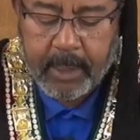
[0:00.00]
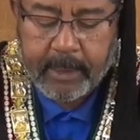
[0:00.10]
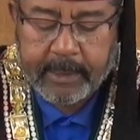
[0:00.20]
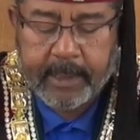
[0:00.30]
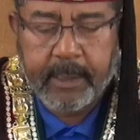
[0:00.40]

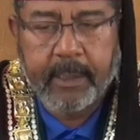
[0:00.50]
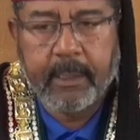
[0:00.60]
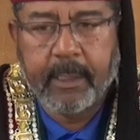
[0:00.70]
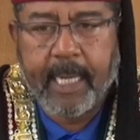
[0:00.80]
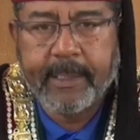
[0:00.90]
Sunday
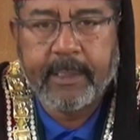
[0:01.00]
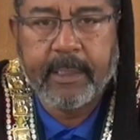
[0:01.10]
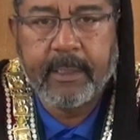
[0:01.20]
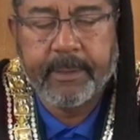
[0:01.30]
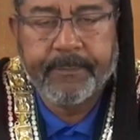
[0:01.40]
the
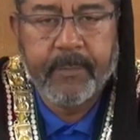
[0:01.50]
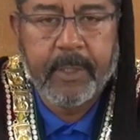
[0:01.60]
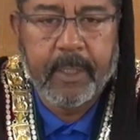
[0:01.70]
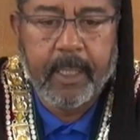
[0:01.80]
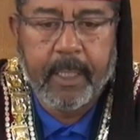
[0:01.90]
19th.
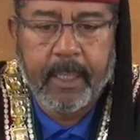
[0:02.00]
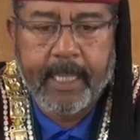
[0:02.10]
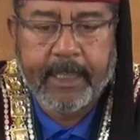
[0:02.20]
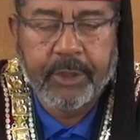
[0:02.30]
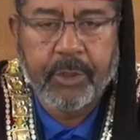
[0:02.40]

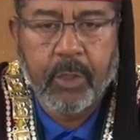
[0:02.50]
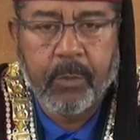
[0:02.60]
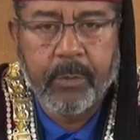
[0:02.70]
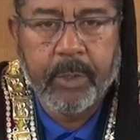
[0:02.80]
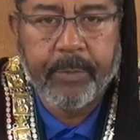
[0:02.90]
As you know,
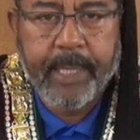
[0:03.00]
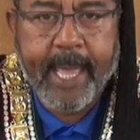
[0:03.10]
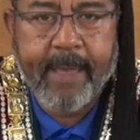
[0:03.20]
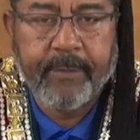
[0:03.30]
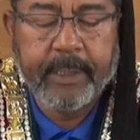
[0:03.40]
we will be
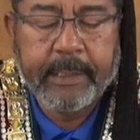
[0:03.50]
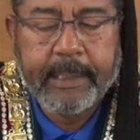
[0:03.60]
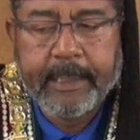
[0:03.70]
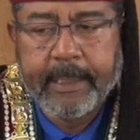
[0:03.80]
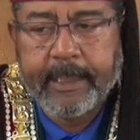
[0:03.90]
having
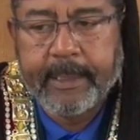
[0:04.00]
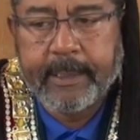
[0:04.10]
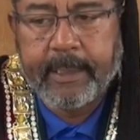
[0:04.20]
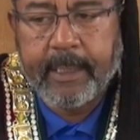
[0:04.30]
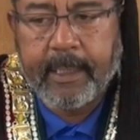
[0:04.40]

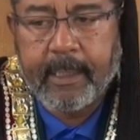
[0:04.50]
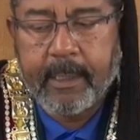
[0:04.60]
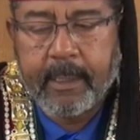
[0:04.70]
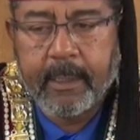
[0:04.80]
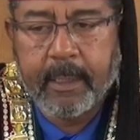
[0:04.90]

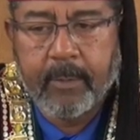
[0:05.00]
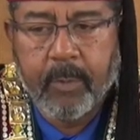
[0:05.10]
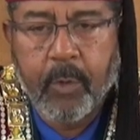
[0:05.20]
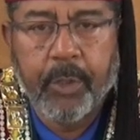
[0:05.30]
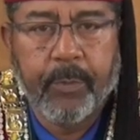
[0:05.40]
the
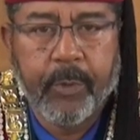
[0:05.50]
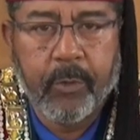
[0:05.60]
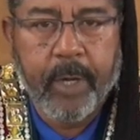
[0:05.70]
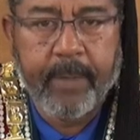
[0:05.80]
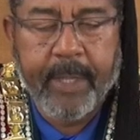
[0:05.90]
memorial
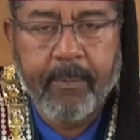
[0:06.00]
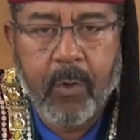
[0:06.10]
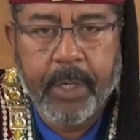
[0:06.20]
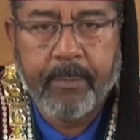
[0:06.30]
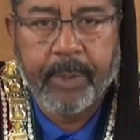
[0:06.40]
program that
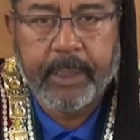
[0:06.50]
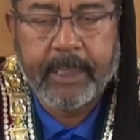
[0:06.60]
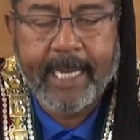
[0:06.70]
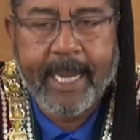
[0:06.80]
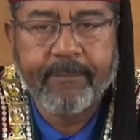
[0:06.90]
morning, but
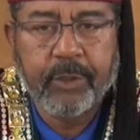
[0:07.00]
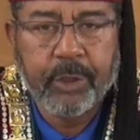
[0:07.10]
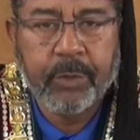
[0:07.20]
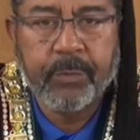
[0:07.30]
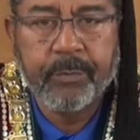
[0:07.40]
that
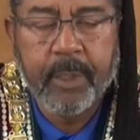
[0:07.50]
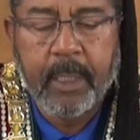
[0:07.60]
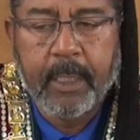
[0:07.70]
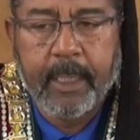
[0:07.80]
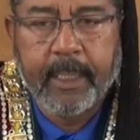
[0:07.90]
afternoon,
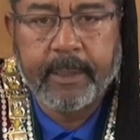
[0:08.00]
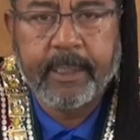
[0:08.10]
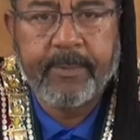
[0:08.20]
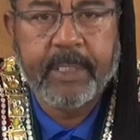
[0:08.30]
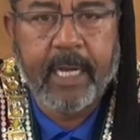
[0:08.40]
the
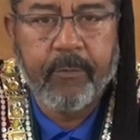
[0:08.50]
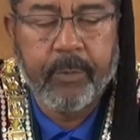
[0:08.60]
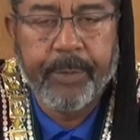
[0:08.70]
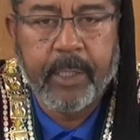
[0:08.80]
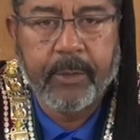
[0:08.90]
Deep South
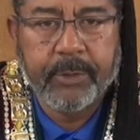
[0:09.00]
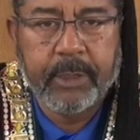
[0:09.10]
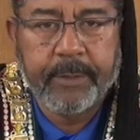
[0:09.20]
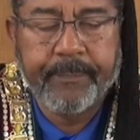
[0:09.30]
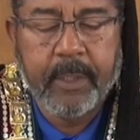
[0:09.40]
will be
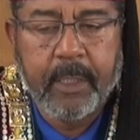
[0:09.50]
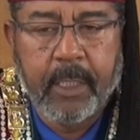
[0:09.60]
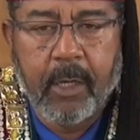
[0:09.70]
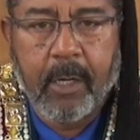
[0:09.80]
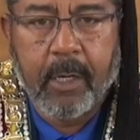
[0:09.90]
hosting
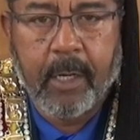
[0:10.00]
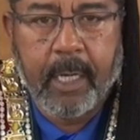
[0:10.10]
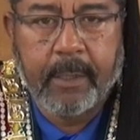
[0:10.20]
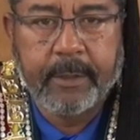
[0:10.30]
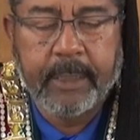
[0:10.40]

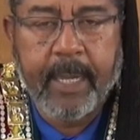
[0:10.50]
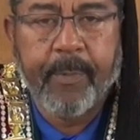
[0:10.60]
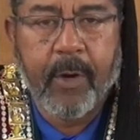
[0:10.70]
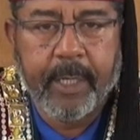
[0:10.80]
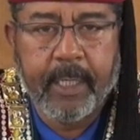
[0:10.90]
our day
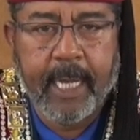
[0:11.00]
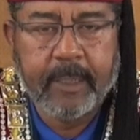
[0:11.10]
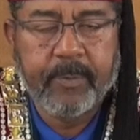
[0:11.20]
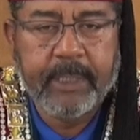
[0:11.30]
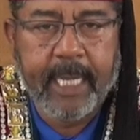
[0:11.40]
party,
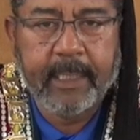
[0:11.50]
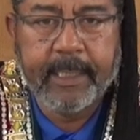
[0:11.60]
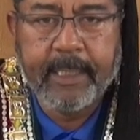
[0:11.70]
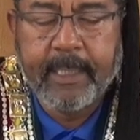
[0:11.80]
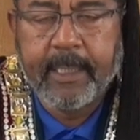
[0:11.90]

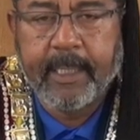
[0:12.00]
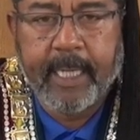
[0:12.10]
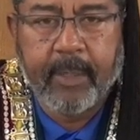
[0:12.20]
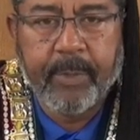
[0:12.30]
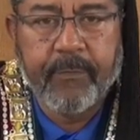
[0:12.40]
hospitality, and
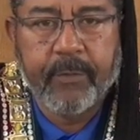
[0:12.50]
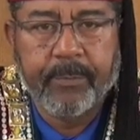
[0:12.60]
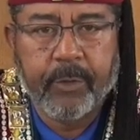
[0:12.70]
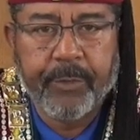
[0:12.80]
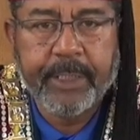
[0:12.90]
that'll be
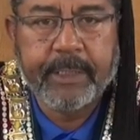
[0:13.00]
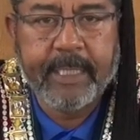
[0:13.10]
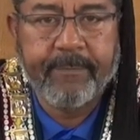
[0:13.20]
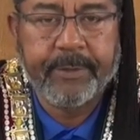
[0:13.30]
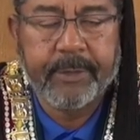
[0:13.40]
from 3 to
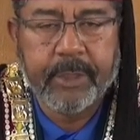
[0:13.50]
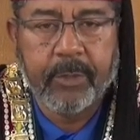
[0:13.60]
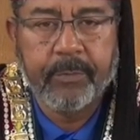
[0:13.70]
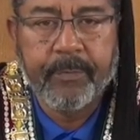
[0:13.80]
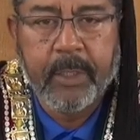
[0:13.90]
7.
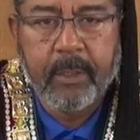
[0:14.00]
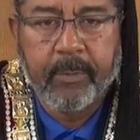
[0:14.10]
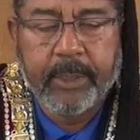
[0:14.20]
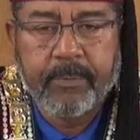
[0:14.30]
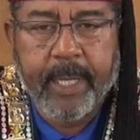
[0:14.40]
So
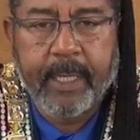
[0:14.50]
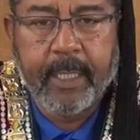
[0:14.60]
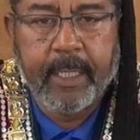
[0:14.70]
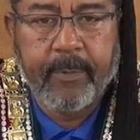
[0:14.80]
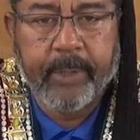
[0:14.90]
please make
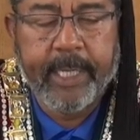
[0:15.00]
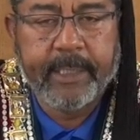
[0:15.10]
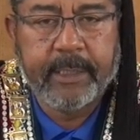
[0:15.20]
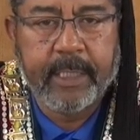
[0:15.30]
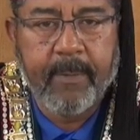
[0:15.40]

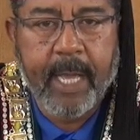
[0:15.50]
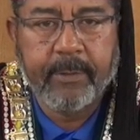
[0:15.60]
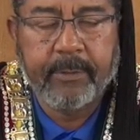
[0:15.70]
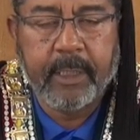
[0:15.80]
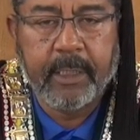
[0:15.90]
plans to come
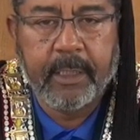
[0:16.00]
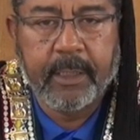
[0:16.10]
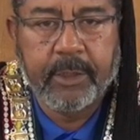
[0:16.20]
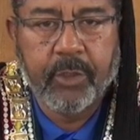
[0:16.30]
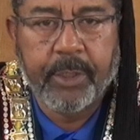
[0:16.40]
out and
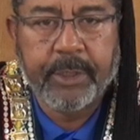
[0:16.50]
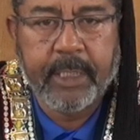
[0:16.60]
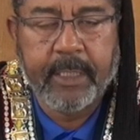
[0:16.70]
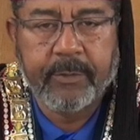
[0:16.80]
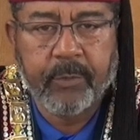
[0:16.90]
enjoy
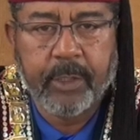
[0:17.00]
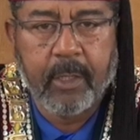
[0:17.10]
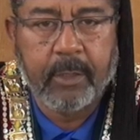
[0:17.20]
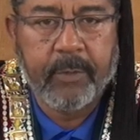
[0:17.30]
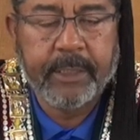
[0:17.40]
yourselves with
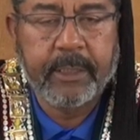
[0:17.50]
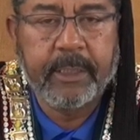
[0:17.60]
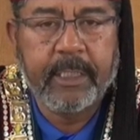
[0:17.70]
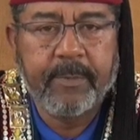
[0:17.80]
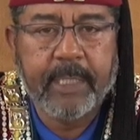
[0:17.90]
all the rest of the
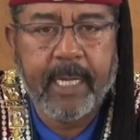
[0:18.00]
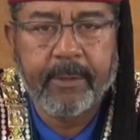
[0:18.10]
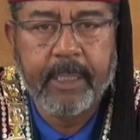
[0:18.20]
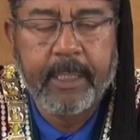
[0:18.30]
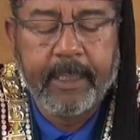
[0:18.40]
Deep
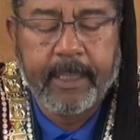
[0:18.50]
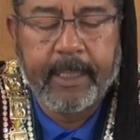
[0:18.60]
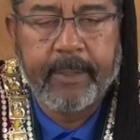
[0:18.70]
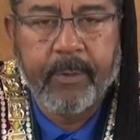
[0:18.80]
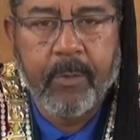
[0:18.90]
South.
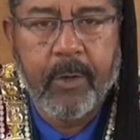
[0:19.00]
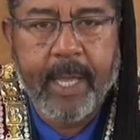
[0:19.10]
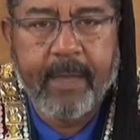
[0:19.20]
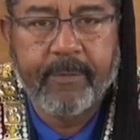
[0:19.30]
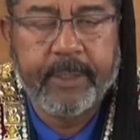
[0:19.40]
We won't
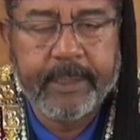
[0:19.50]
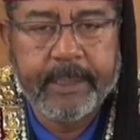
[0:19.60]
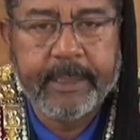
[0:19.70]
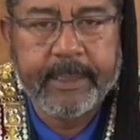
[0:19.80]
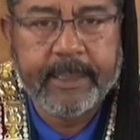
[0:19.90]
have
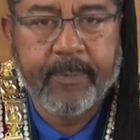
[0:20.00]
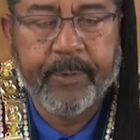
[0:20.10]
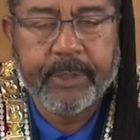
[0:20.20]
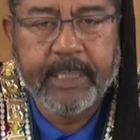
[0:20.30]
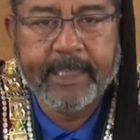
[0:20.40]
a
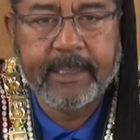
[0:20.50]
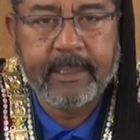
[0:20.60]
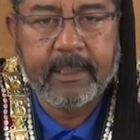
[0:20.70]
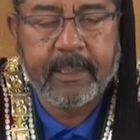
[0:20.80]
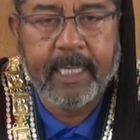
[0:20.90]
separate
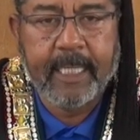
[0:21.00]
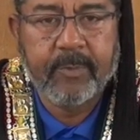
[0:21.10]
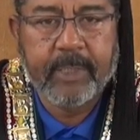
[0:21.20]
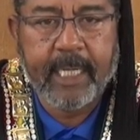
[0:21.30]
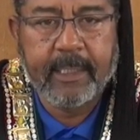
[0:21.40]
Texas
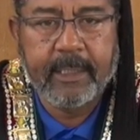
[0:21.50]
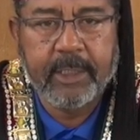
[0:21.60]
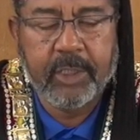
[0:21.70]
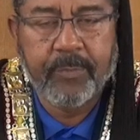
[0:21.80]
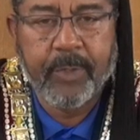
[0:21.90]
hospitality
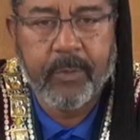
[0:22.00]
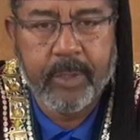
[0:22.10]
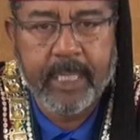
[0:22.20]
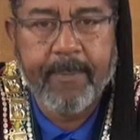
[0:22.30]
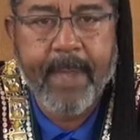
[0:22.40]
this year, but we'll
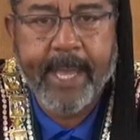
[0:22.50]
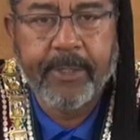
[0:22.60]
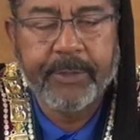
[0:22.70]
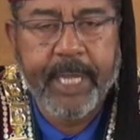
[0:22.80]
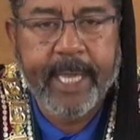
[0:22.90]
get back
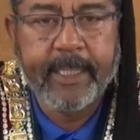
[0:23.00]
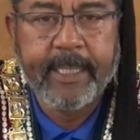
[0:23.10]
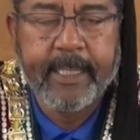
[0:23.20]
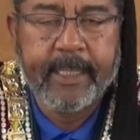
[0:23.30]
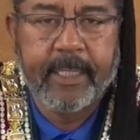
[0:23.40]
on that
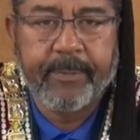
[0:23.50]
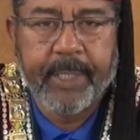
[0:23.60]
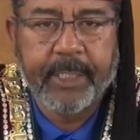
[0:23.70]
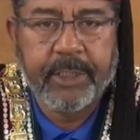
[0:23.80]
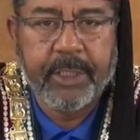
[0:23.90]
come
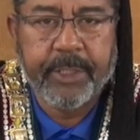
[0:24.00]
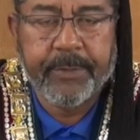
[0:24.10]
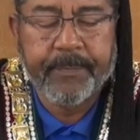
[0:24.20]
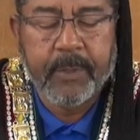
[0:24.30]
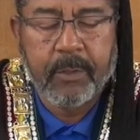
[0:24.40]
next
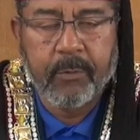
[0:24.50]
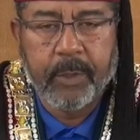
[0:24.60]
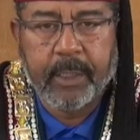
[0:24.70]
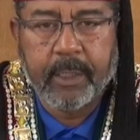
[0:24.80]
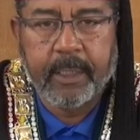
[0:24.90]
year
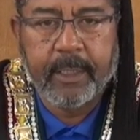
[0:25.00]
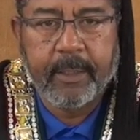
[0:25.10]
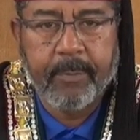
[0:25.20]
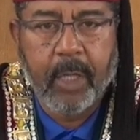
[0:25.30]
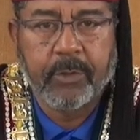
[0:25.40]
with
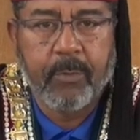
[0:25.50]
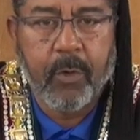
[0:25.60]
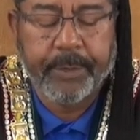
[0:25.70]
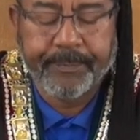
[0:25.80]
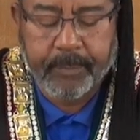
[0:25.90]

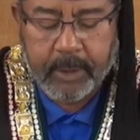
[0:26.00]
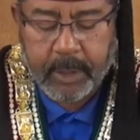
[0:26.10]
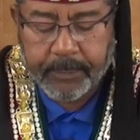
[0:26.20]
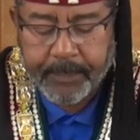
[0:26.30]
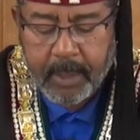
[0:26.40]
Baltimore.
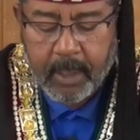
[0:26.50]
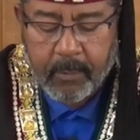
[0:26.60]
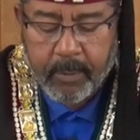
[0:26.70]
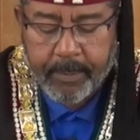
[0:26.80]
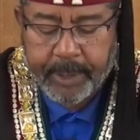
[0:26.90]
So
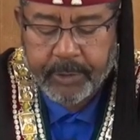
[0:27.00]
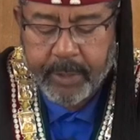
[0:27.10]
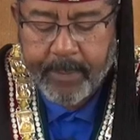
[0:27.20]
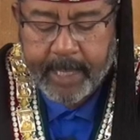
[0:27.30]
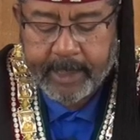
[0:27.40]
we want to make sure
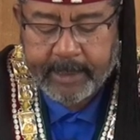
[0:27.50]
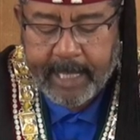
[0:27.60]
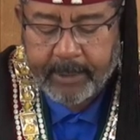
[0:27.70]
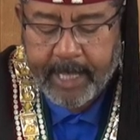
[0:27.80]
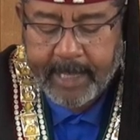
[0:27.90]
everybody gets
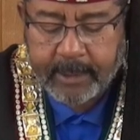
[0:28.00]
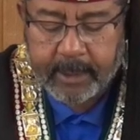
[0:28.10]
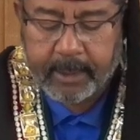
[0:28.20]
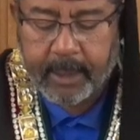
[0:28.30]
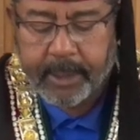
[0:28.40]
out and has
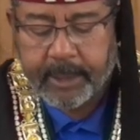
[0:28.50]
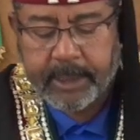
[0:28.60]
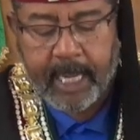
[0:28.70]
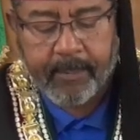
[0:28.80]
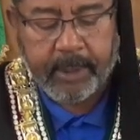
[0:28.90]
a good
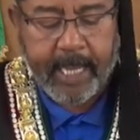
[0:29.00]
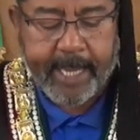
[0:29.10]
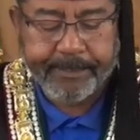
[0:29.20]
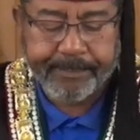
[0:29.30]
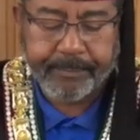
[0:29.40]
time with
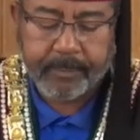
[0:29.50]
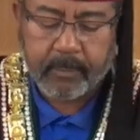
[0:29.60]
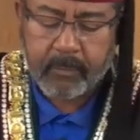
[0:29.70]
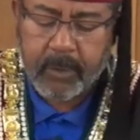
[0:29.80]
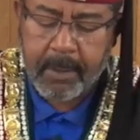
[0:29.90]
that.
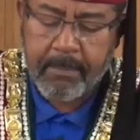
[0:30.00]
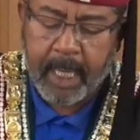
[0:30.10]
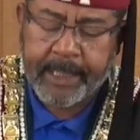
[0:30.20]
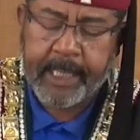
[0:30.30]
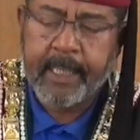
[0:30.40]

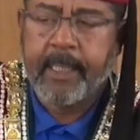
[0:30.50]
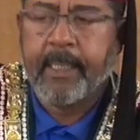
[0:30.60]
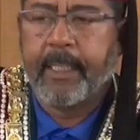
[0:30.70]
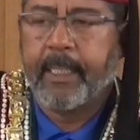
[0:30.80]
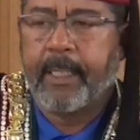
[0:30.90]
Monday,
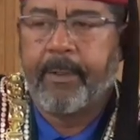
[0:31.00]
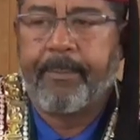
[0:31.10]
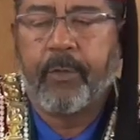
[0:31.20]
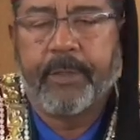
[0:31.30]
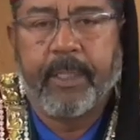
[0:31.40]

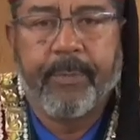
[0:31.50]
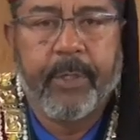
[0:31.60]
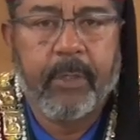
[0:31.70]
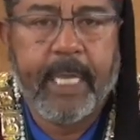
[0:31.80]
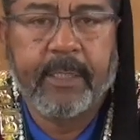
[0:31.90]
both the
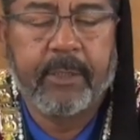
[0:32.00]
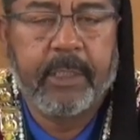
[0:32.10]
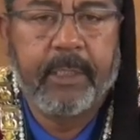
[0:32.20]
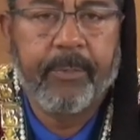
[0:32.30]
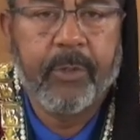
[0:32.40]
Imperial Council
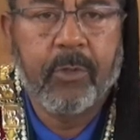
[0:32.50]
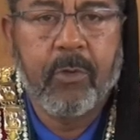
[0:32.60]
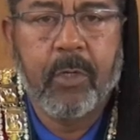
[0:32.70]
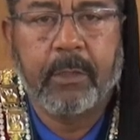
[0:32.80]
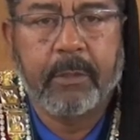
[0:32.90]
and Imperial
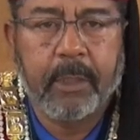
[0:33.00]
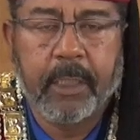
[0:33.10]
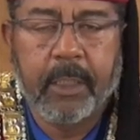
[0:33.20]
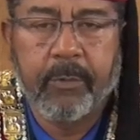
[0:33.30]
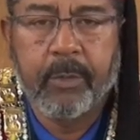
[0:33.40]
Court
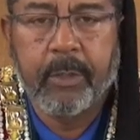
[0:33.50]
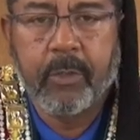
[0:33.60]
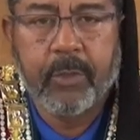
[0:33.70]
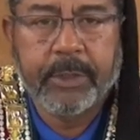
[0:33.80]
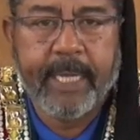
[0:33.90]
will, of
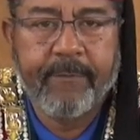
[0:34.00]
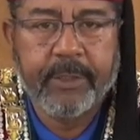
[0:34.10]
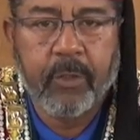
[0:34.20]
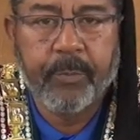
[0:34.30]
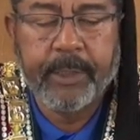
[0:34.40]
course, have
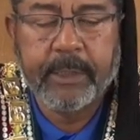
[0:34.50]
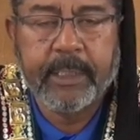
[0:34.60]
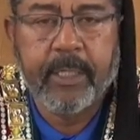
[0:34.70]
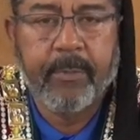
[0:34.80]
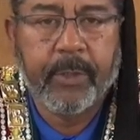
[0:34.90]
its opening
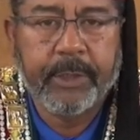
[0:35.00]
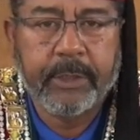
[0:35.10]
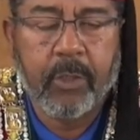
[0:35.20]
ceremonies.